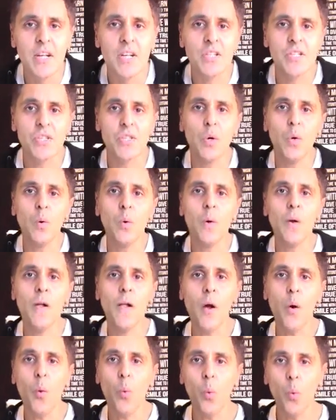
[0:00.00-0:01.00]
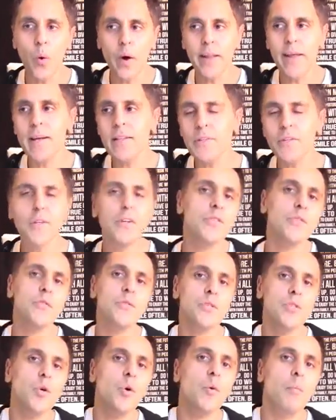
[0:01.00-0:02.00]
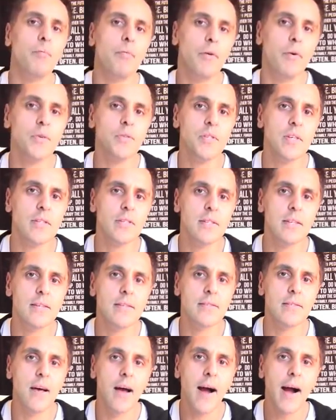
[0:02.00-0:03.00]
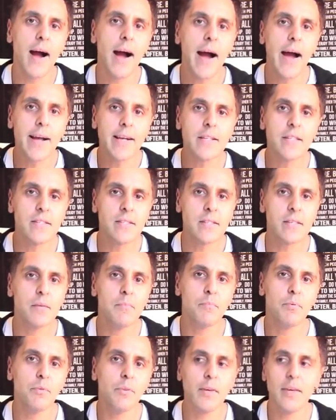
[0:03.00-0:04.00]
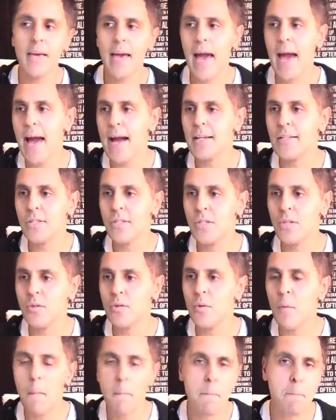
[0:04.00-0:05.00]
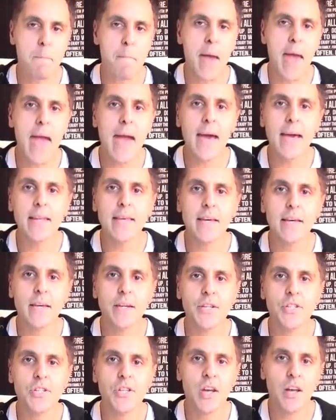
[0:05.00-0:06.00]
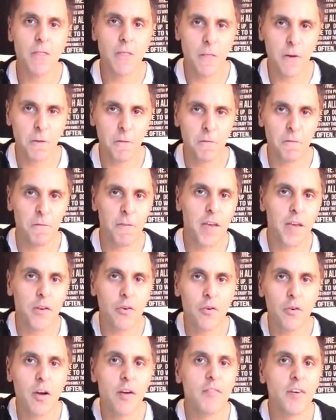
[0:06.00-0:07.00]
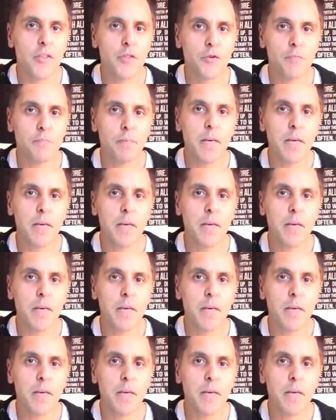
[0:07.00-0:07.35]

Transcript: So, what I learned through this whole process is I simply had to manage the fear of other